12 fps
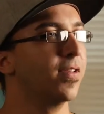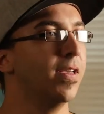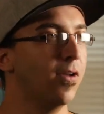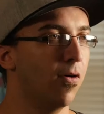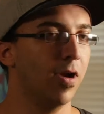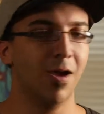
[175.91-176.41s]
You
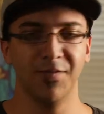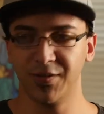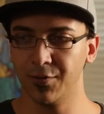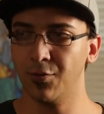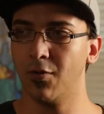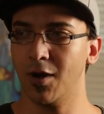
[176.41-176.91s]
know, and
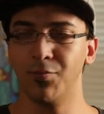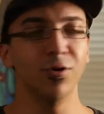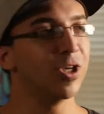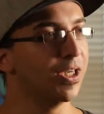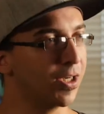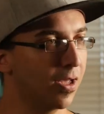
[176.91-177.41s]
obviously we want to
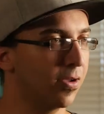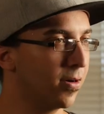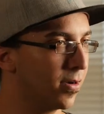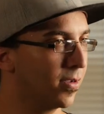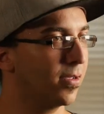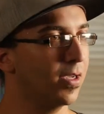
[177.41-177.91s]
push each other,
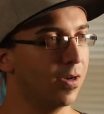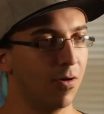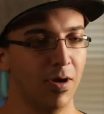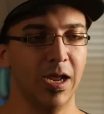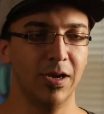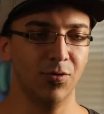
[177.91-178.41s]
you know,
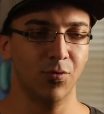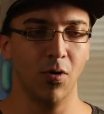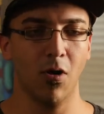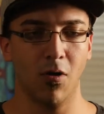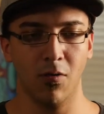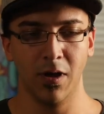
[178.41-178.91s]
and
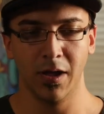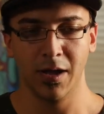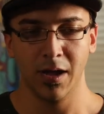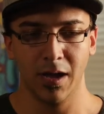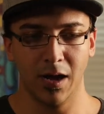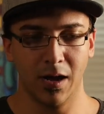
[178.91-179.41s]
grow,
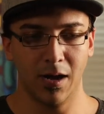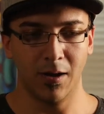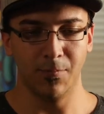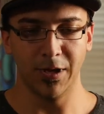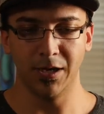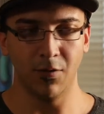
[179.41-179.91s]

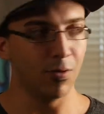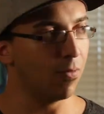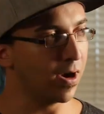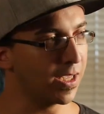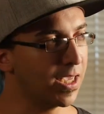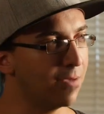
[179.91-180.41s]
but, you know, we
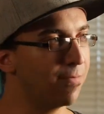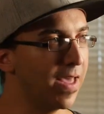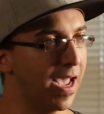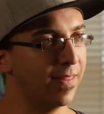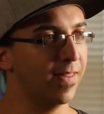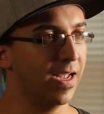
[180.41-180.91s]
want to keep
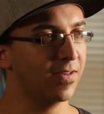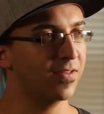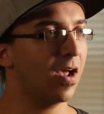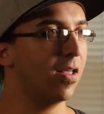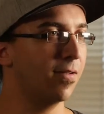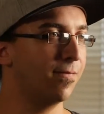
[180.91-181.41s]
that
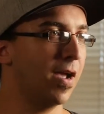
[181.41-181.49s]
solid